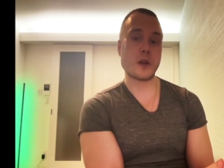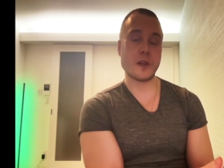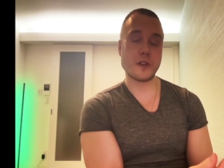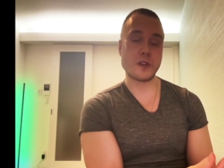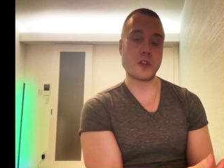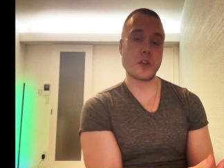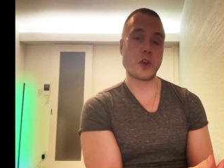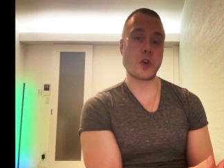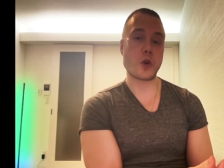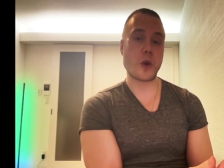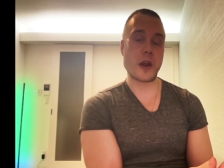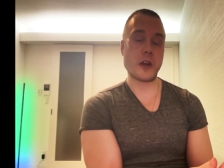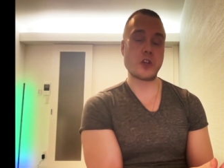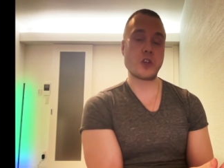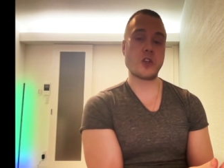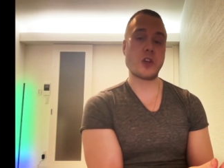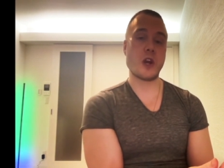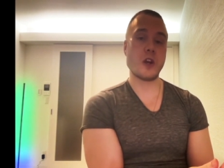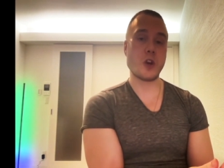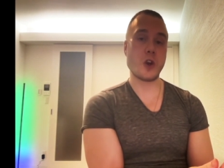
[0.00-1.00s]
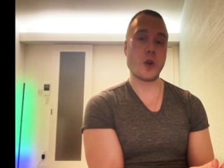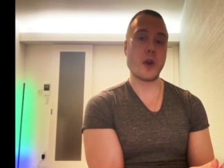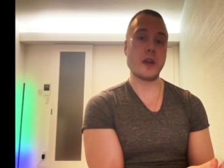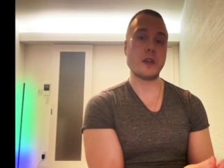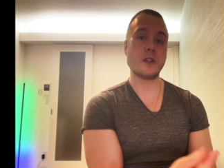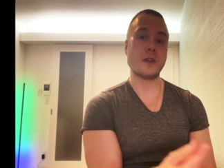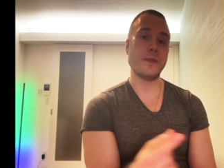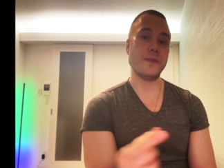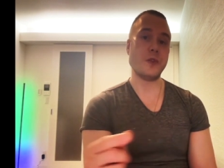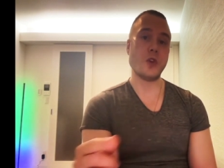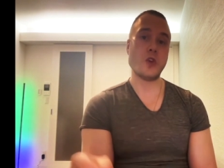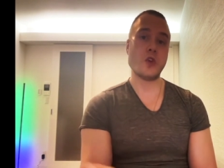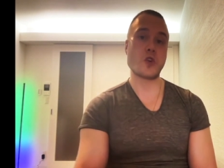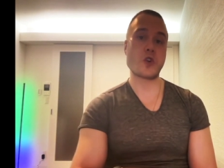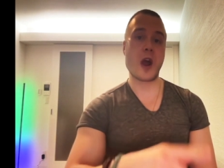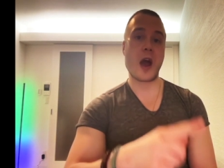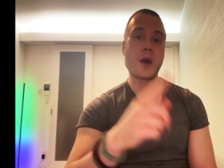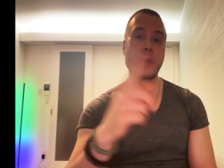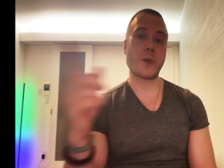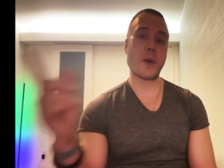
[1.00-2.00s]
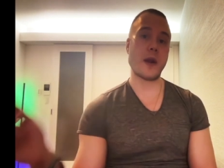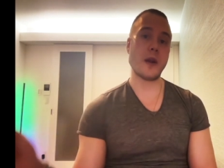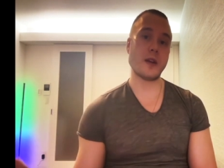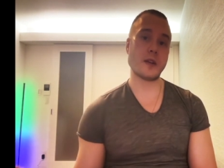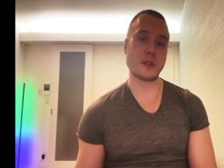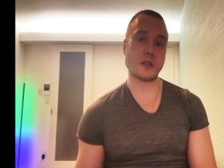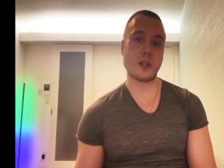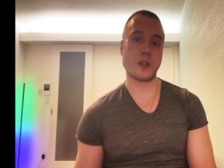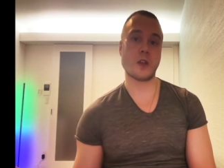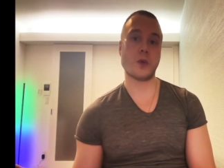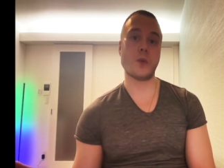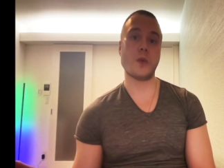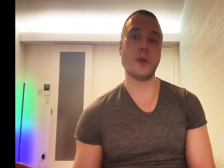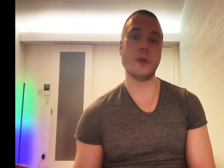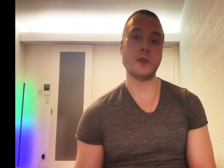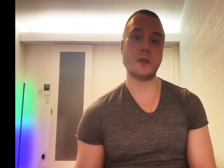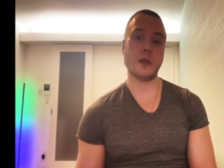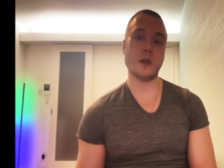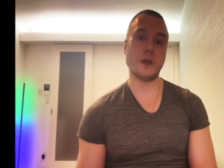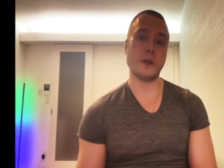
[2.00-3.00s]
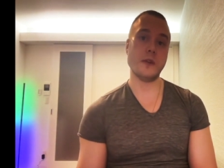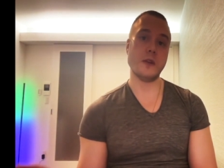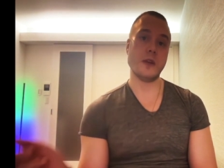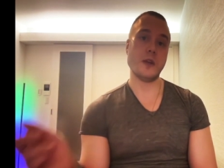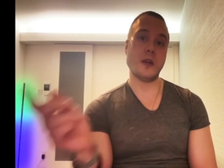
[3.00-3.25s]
consideration on your end, you're not ready to sit the real deal.